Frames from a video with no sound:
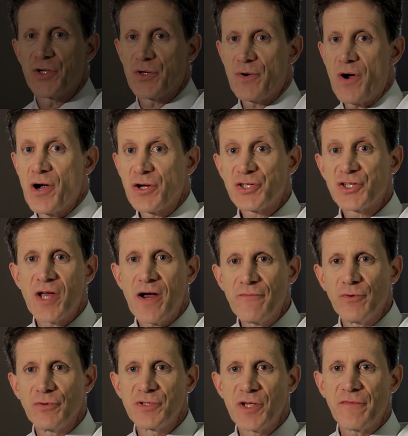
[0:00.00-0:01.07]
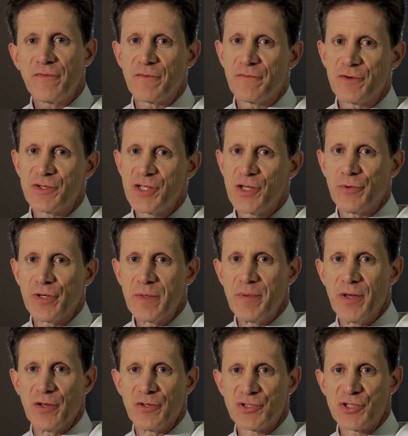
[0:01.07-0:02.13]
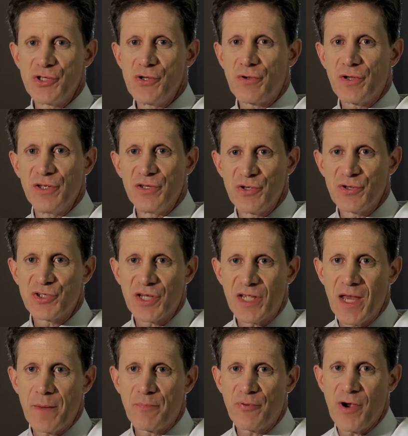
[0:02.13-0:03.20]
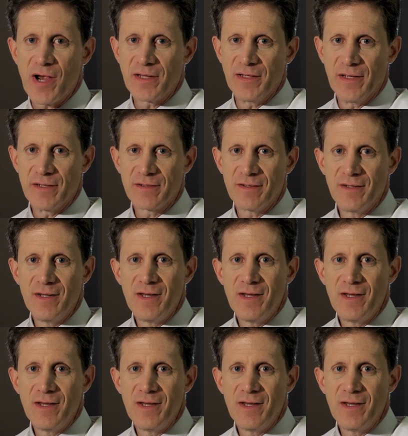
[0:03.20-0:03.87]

There are several different fertility pills you can use to get pregnant.